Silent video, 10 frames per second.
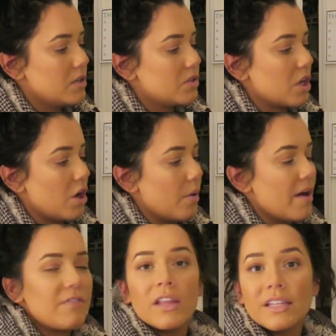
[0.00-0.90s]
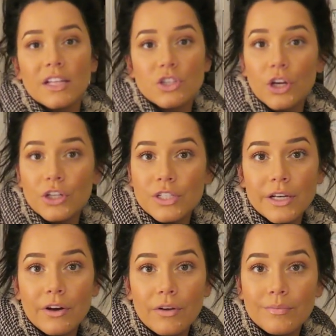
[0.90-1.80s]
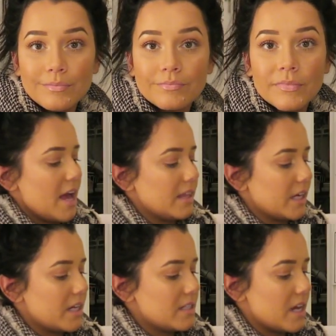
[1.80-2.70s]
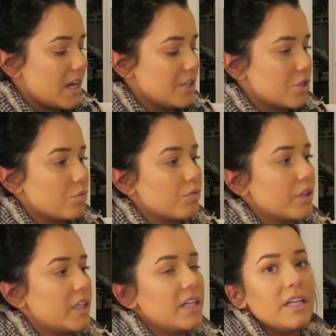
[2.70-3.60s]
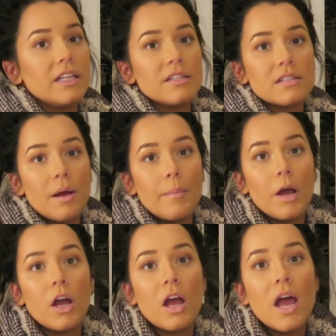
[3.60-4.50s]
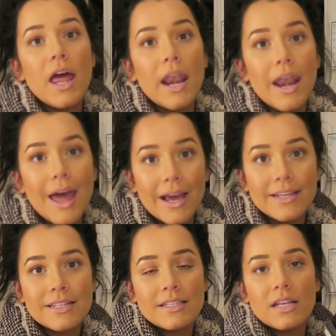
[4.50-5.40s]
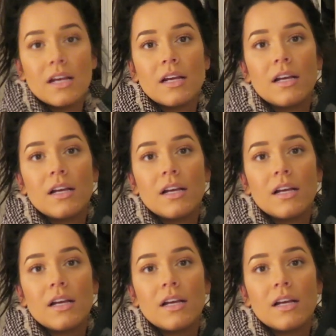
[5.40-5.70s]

So I feel like that's a good deal. And like I said, I just really needed some nice